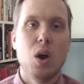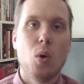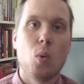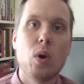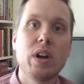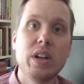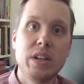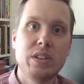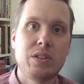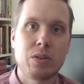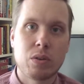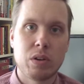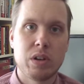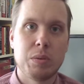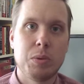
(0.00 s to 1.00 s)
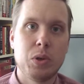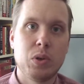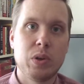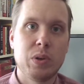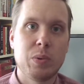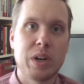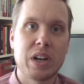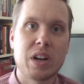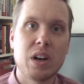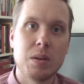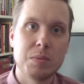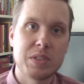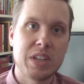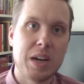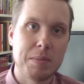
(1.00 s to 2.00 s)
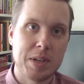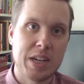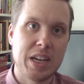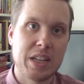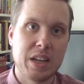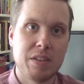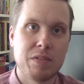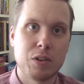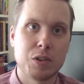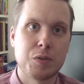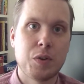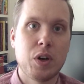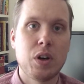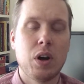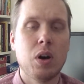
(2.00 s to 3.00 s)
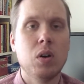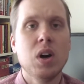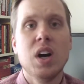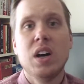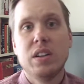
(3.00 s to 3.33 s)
what it is you're going to be doing when it comes time to take that first photo.